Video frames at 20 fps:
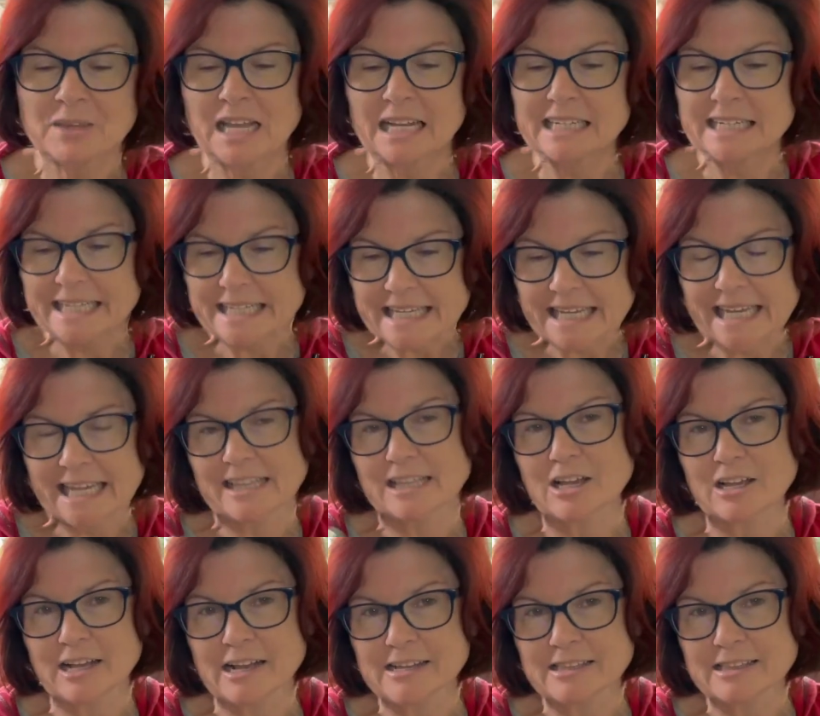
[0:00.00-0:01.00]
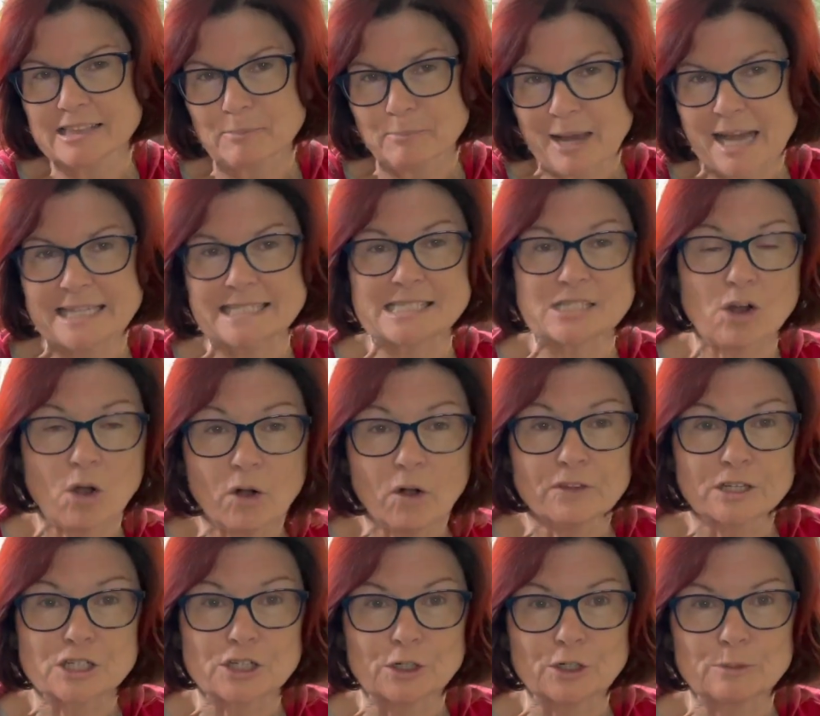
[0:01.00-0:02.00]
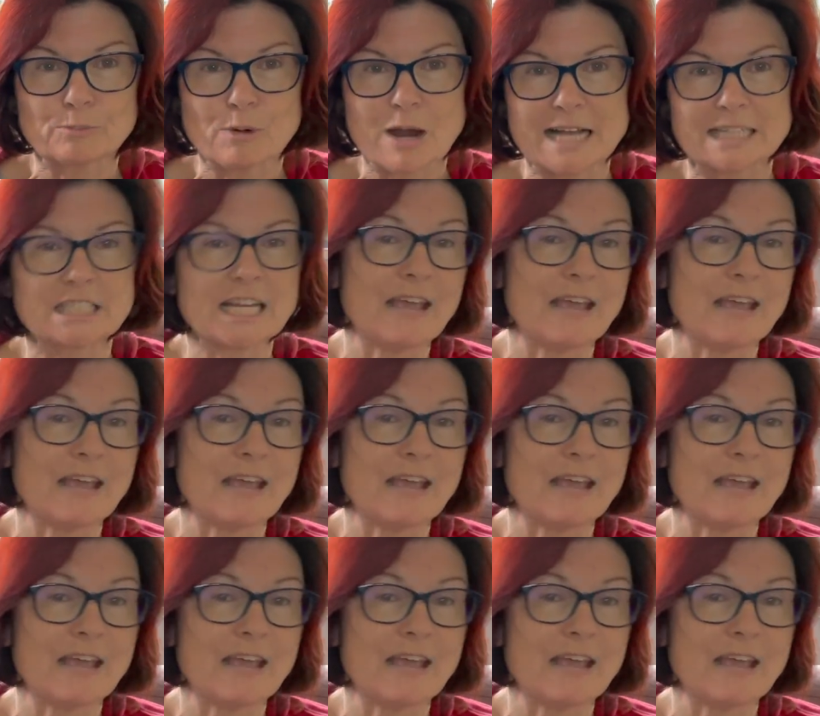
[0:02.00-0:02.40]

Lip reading: licking the paste on the toothbrush,